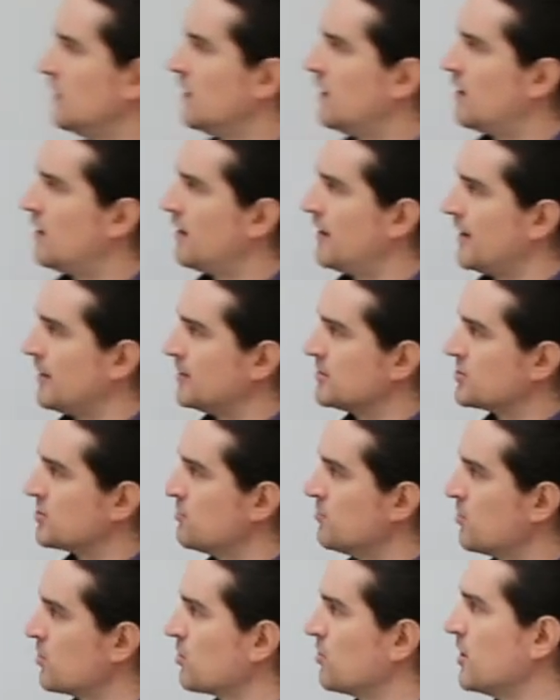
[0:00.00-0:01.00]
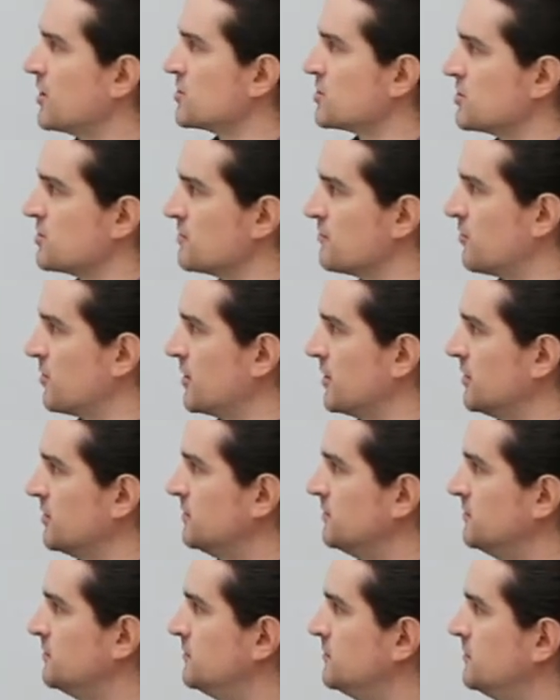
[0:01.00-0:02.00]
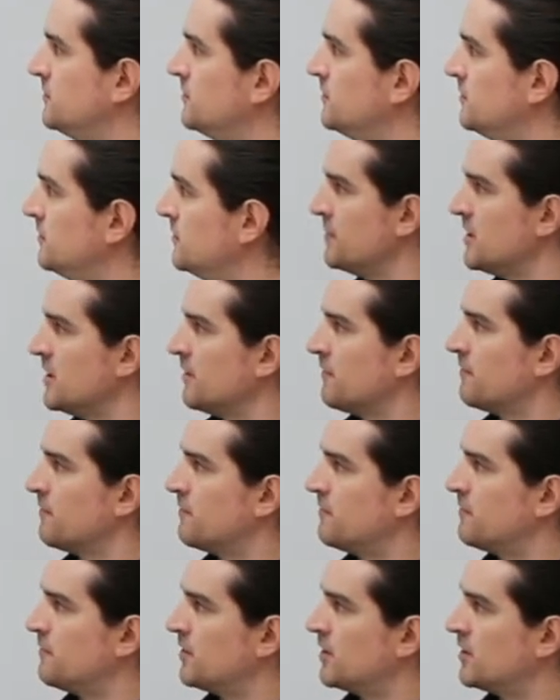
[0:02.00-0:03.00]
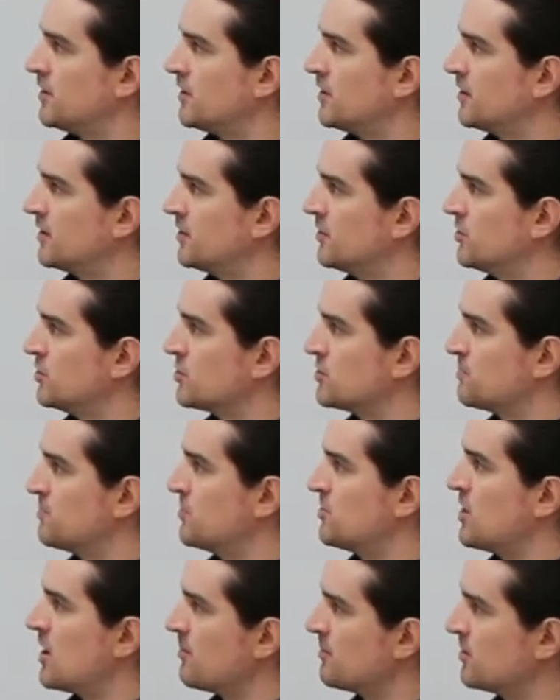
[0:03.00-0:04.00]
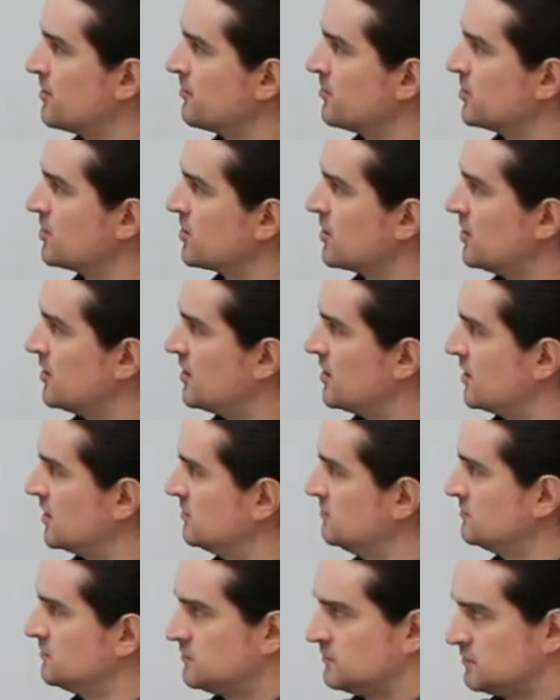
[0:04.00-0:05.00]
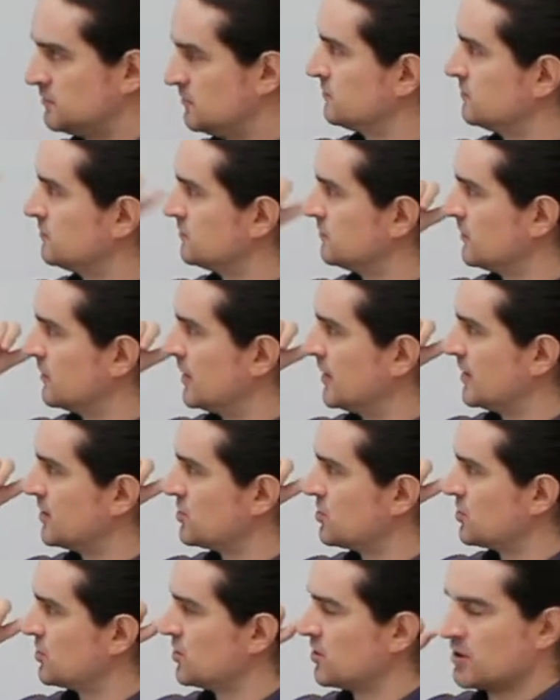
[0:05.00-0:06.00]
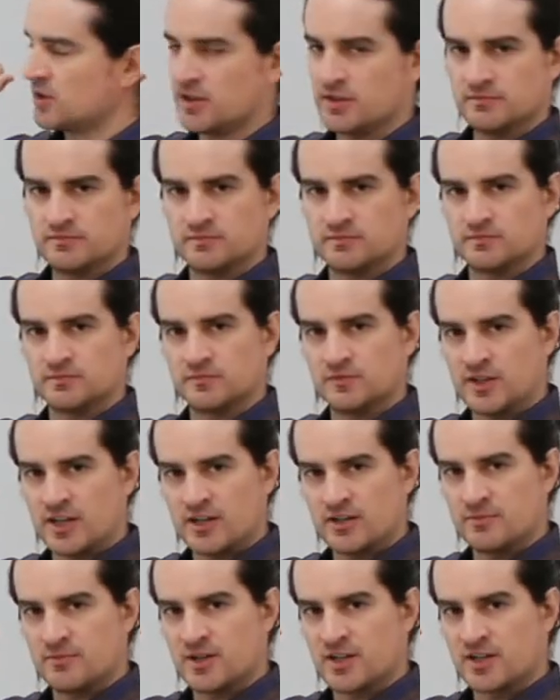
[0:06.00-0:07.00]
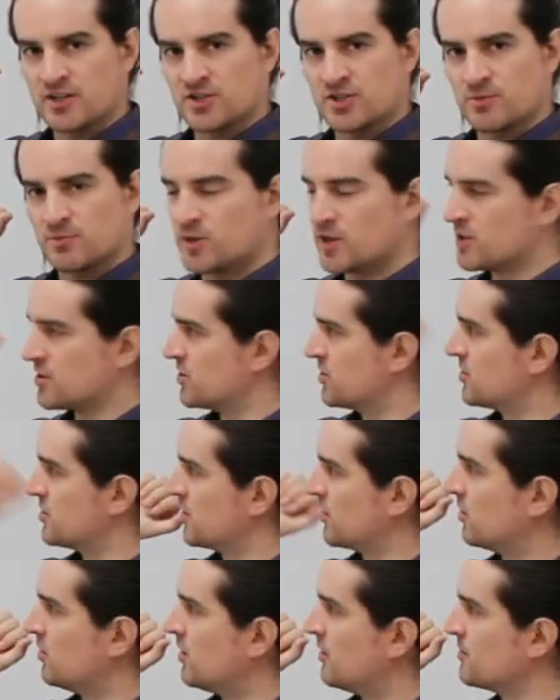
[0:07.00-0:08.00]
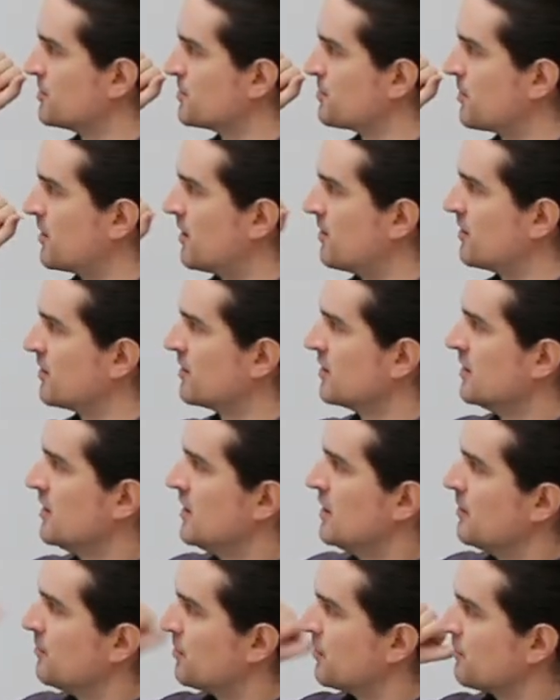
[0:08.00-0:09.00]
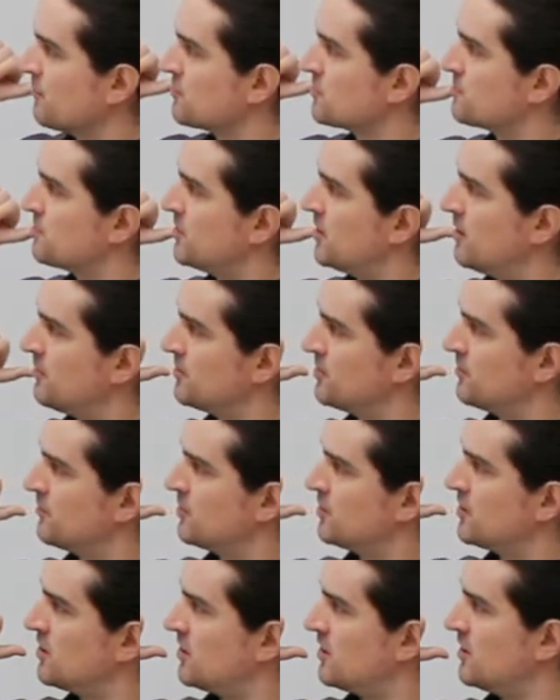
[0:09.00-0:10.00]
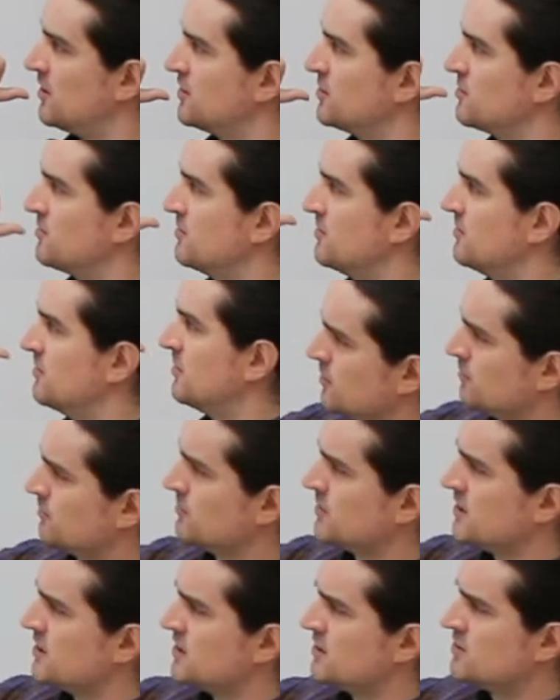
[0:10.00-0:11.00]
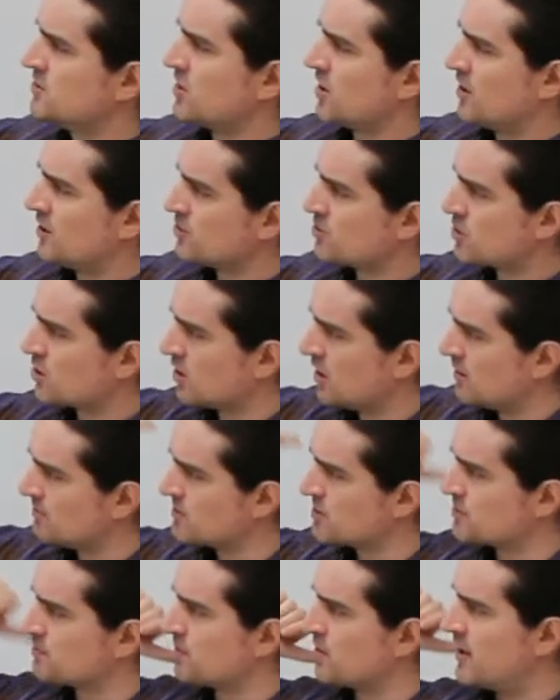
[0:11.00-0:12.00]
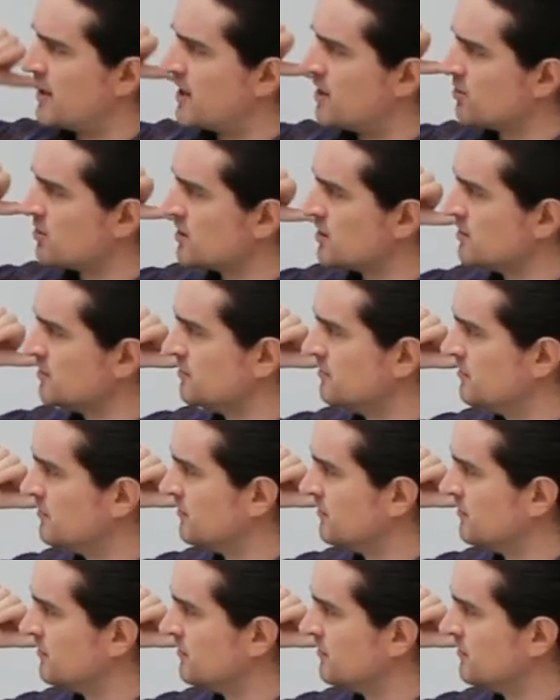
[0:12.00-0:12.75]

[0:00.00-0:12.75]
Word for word: All right, so more questions for you. If uh, the speedometer of your car, I guess you're not in America somewhere because it's in kilometers per hour, but if the speedometer of your car is, reads 100 kilometers per hour